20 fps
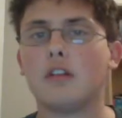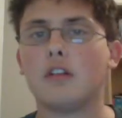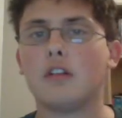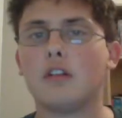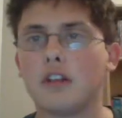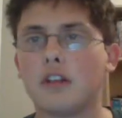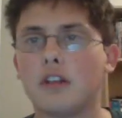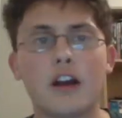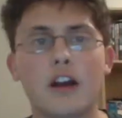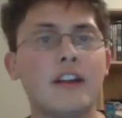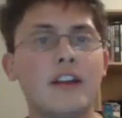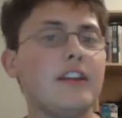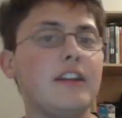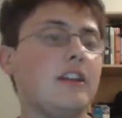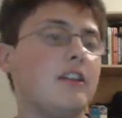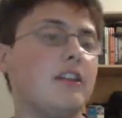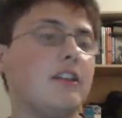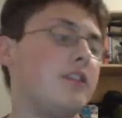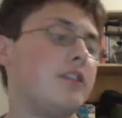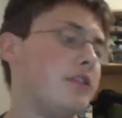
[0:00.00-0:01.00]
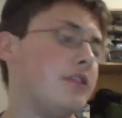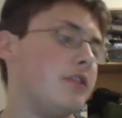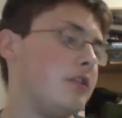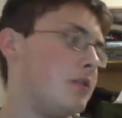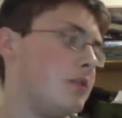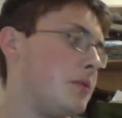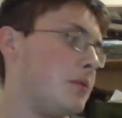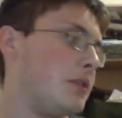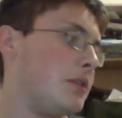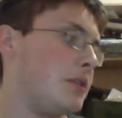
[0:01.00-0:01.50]
Log into
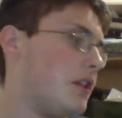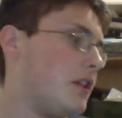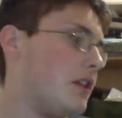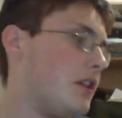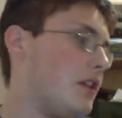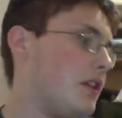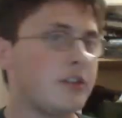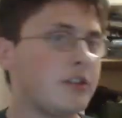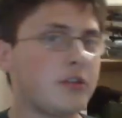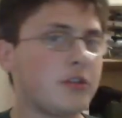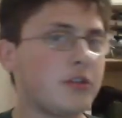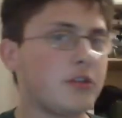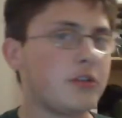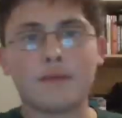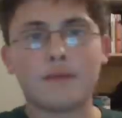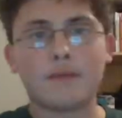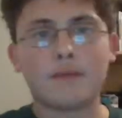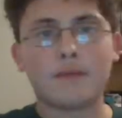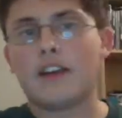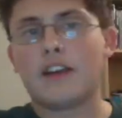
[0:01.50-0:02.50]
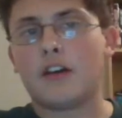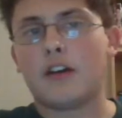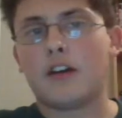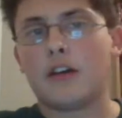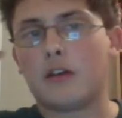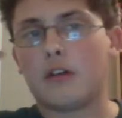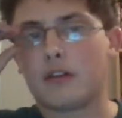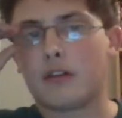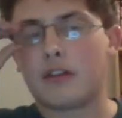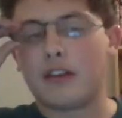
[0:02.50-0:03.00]
YouTube, enjoy some
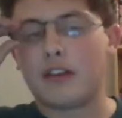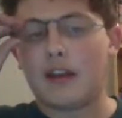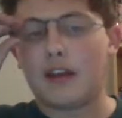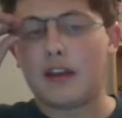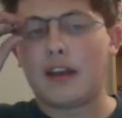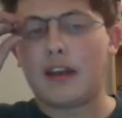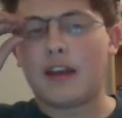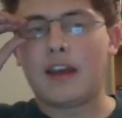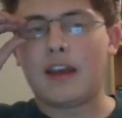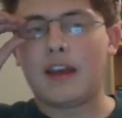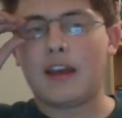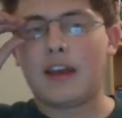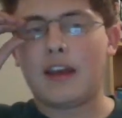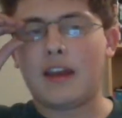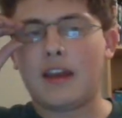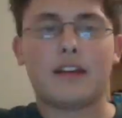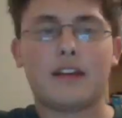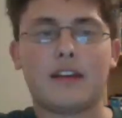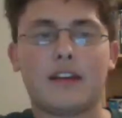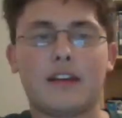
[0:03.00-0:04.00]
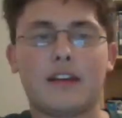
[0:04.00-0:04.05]
videos, and